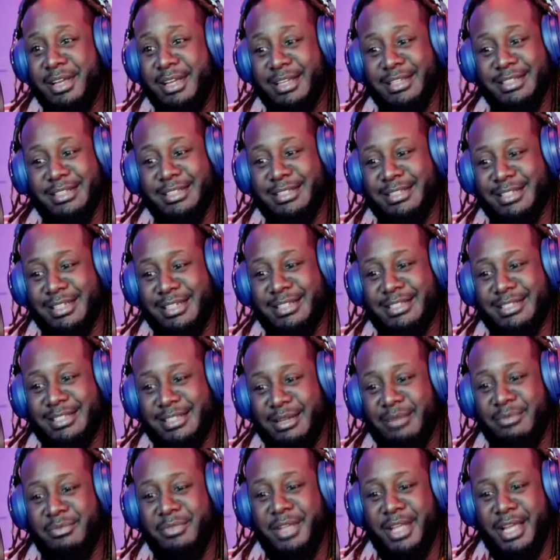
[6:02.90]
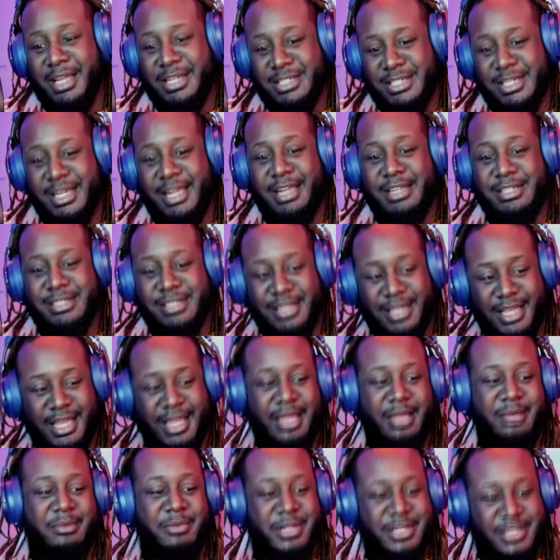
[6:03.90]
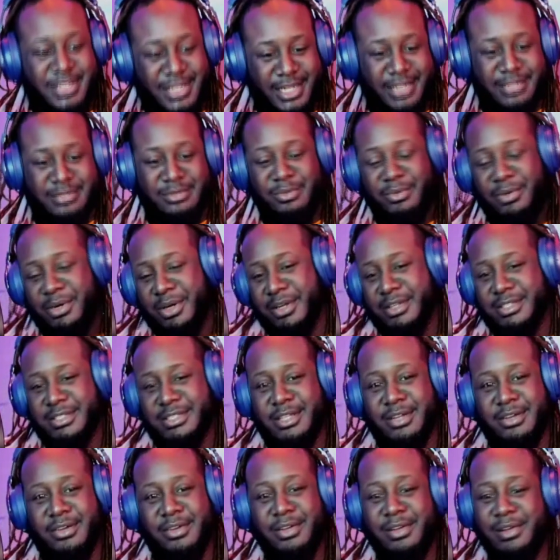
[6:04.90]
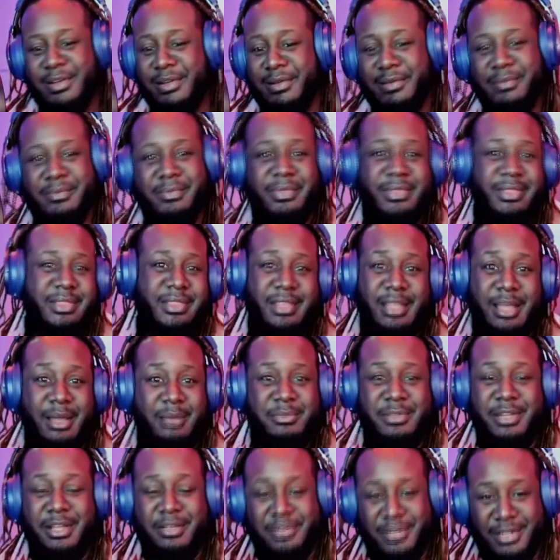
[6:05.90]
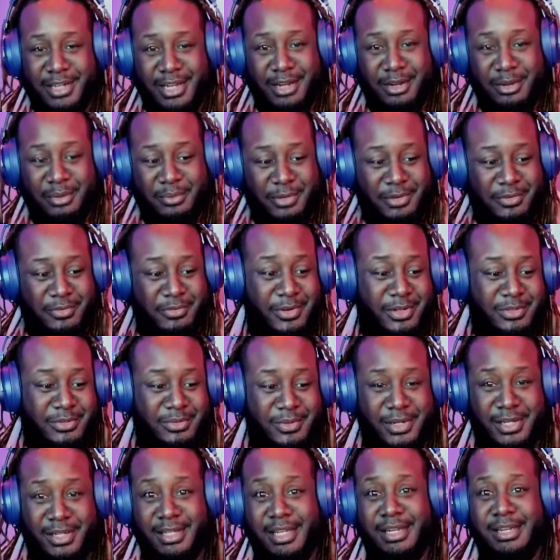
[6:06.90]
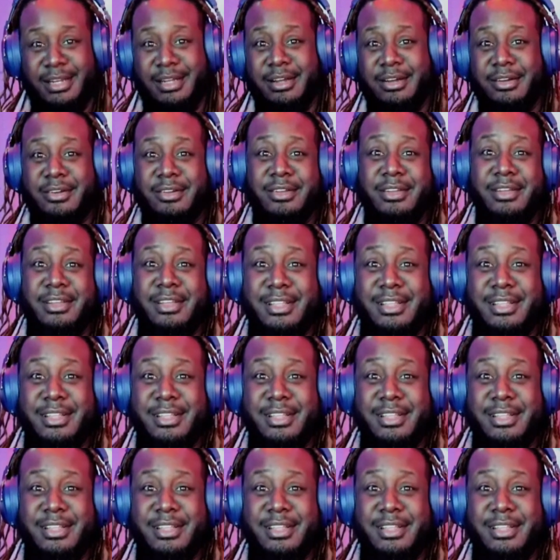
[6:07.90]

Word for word: oh, yeah. it's, it's, something that changed the game and it changed the world. So I'm definitely not going to be the first one to let it go.